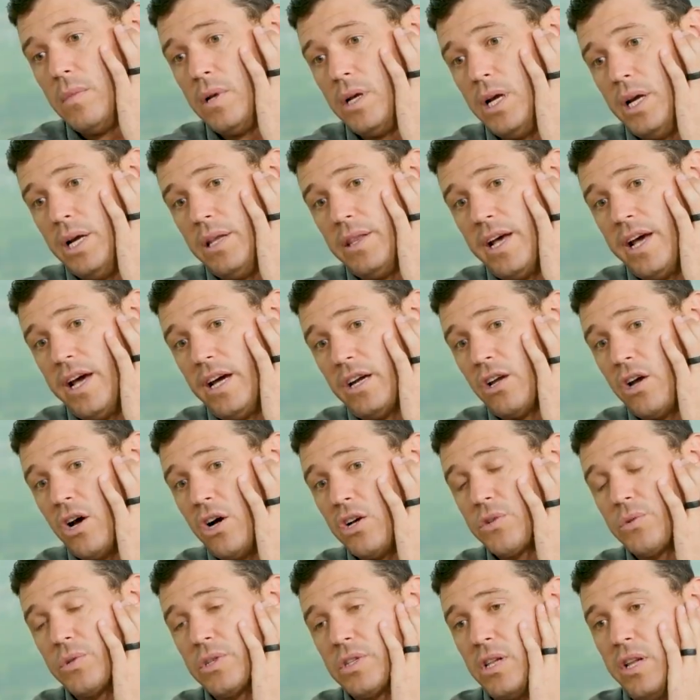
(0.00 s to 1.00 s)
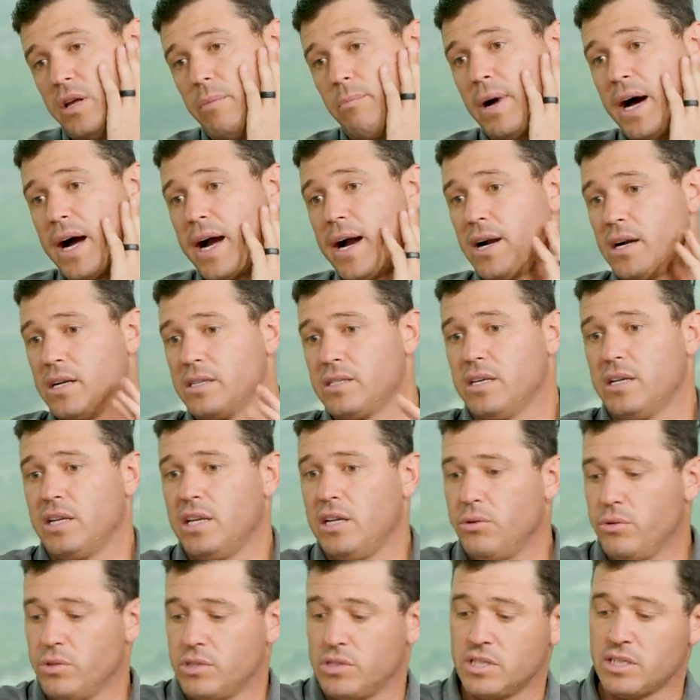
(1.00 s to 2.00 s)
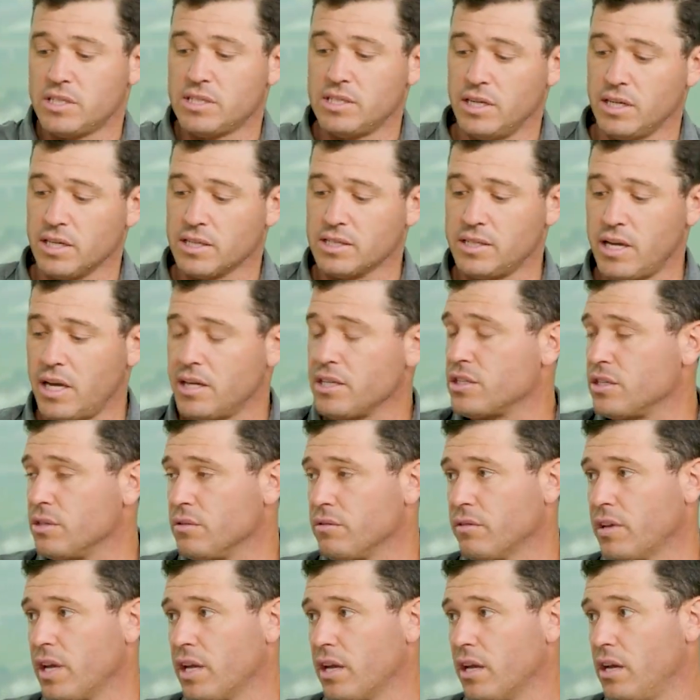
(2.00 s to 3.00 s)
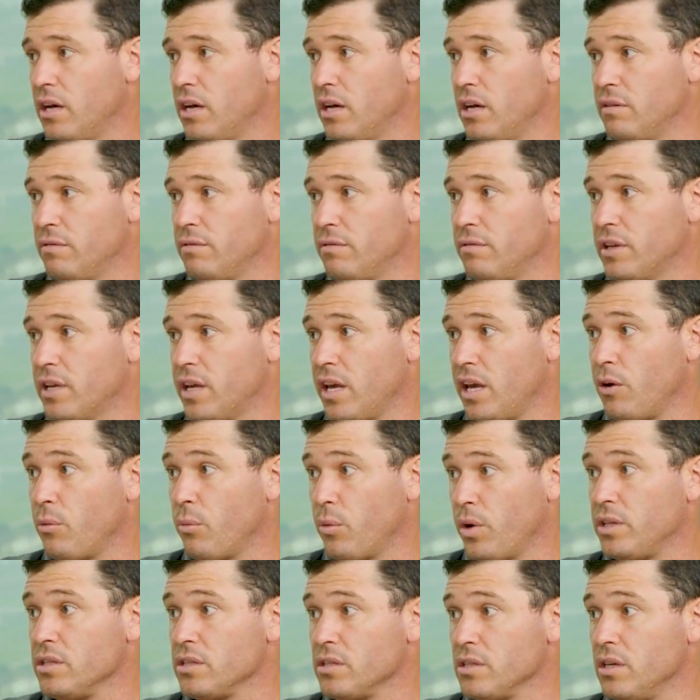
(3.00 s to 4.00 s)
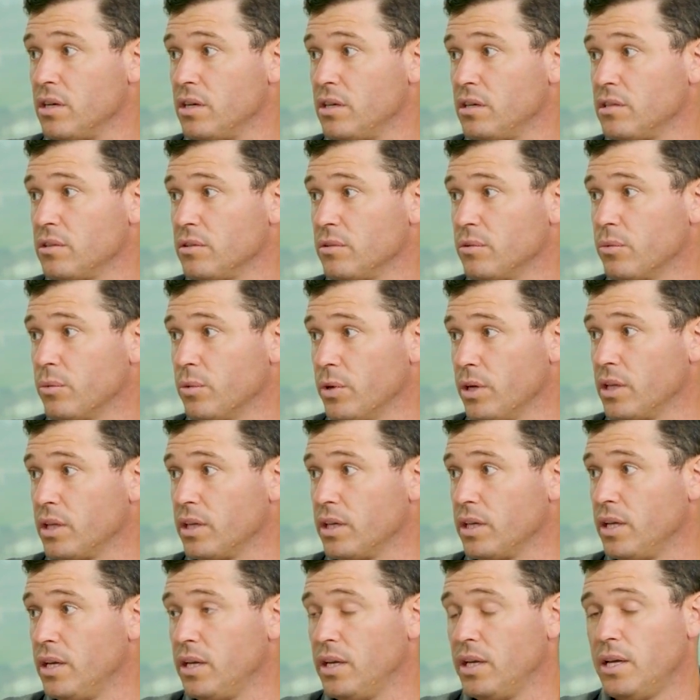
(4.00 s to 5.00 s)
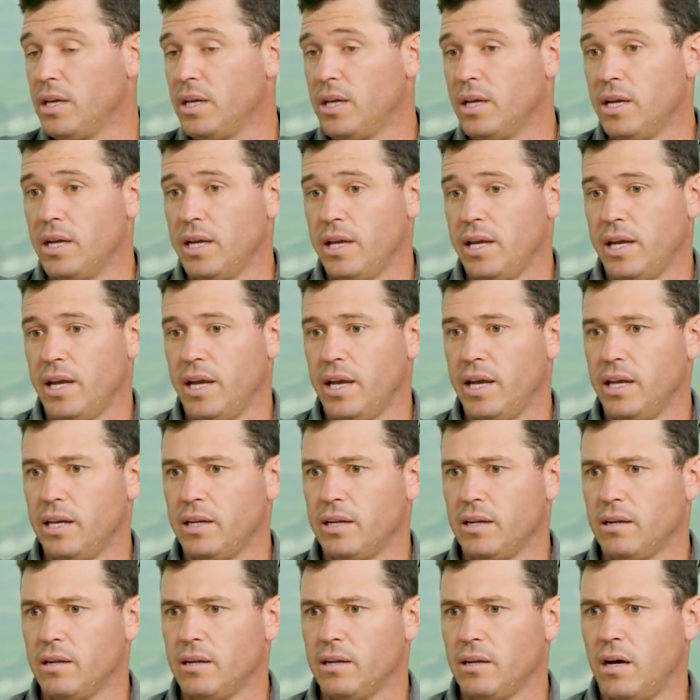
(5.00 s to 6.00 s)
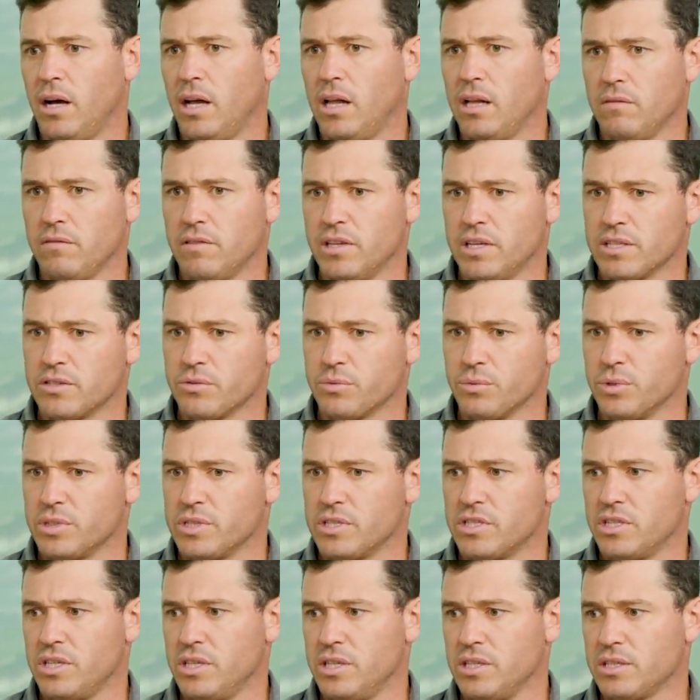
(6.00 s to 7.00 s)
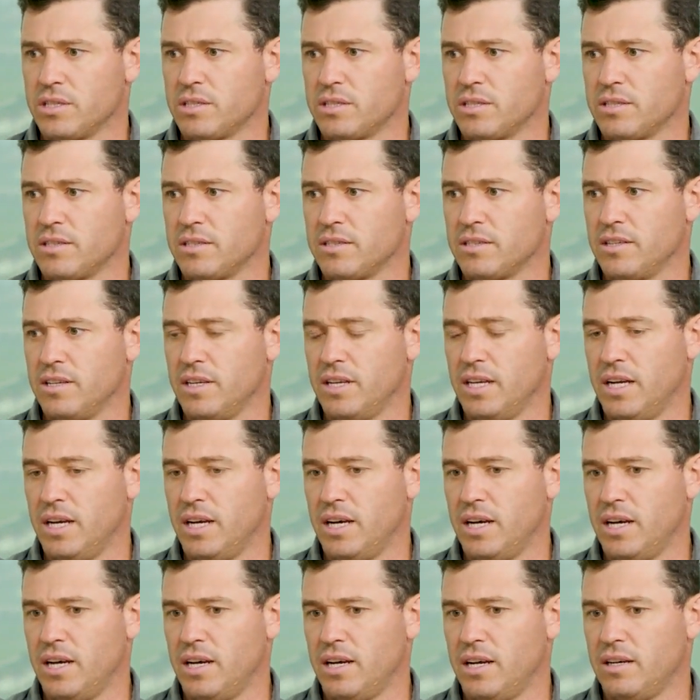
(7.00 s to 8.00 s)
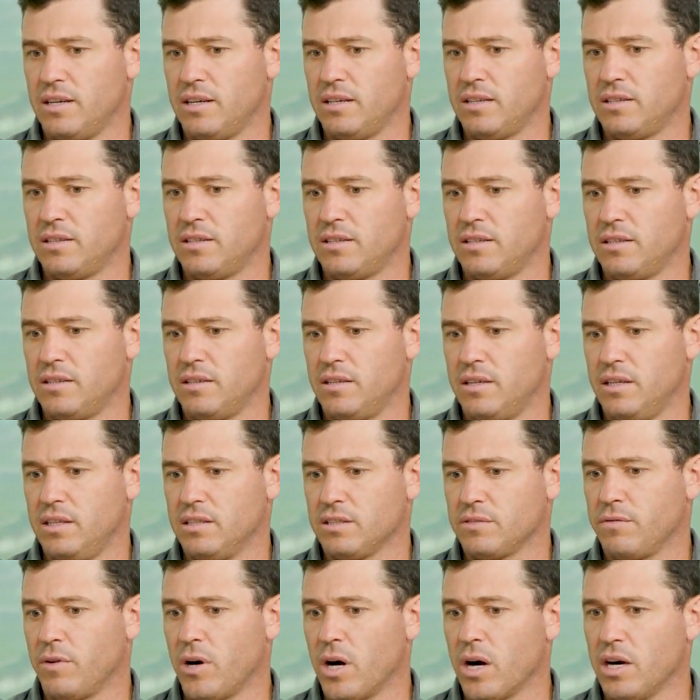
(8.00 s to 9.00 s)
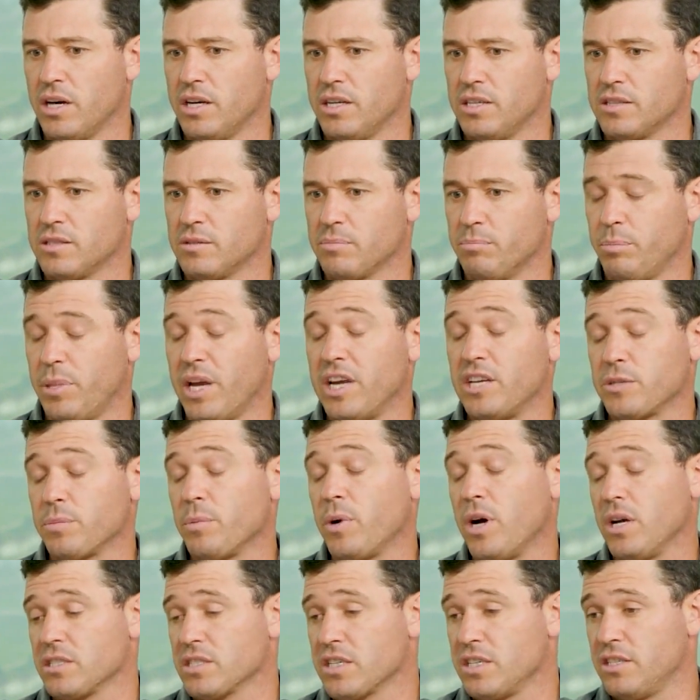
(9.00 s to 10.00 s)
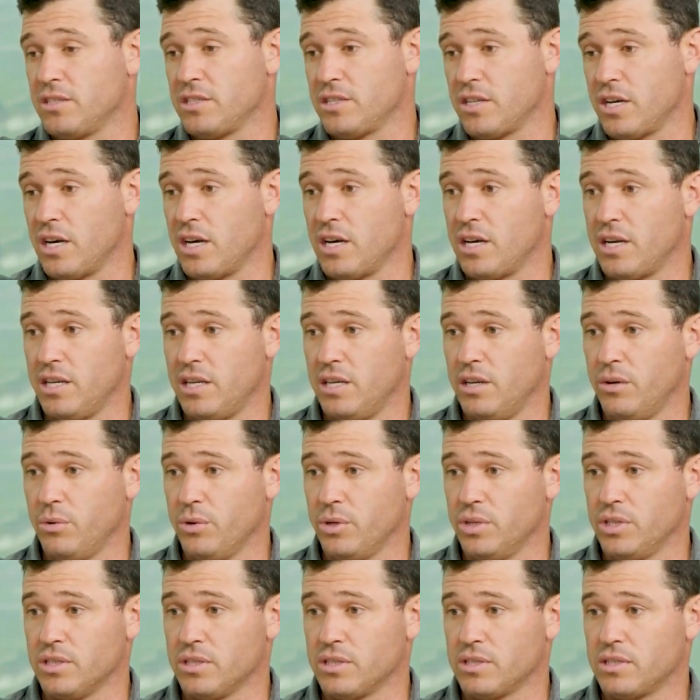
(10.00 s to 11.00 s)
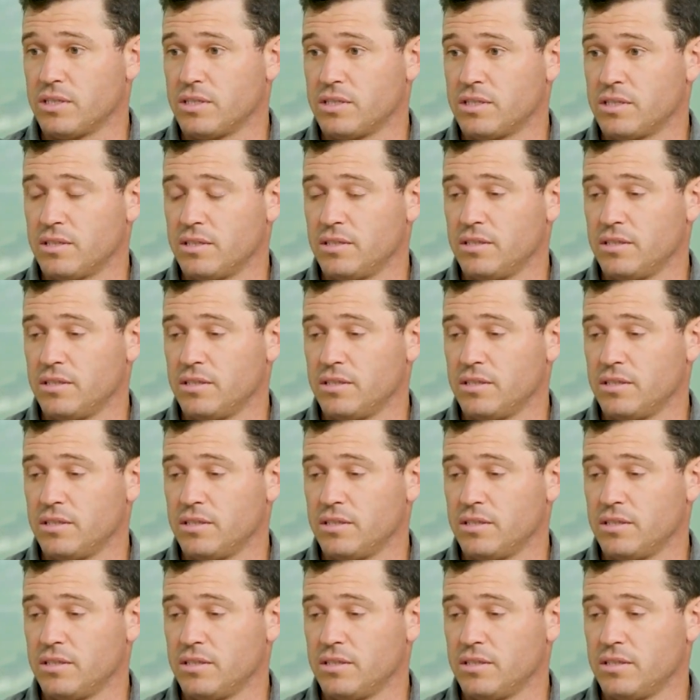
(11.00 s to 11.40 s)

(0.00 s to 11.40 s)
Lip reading: And the head coach was Clint Myers, and he was just an extension of Kent Winslow, really. And all of this was just, as far as baseball is concerned, it was